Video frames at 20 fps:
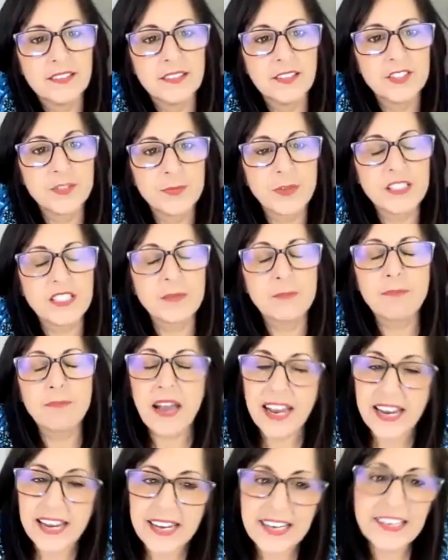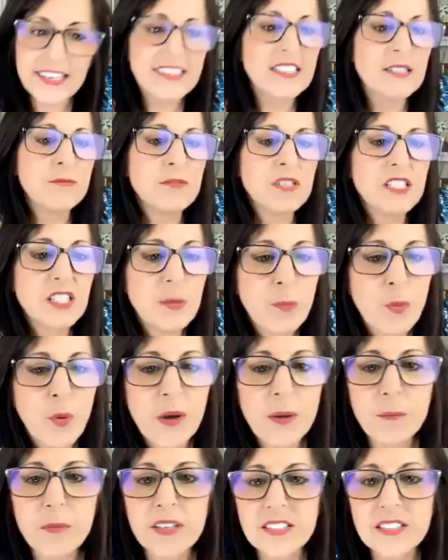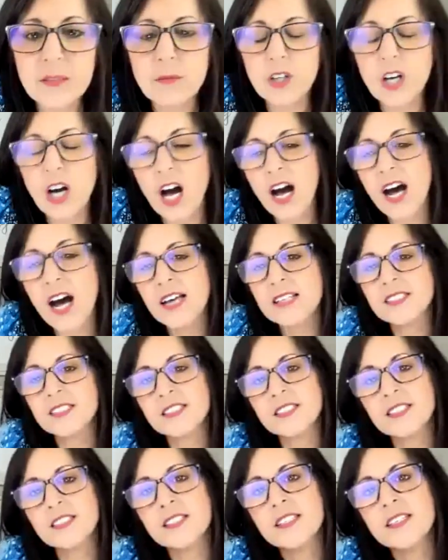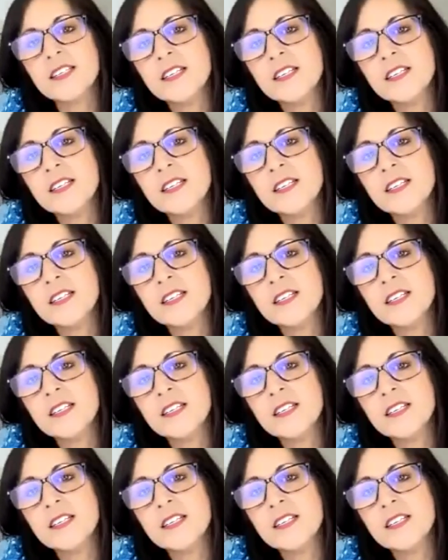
There's been some pain and some disappointment, some cost,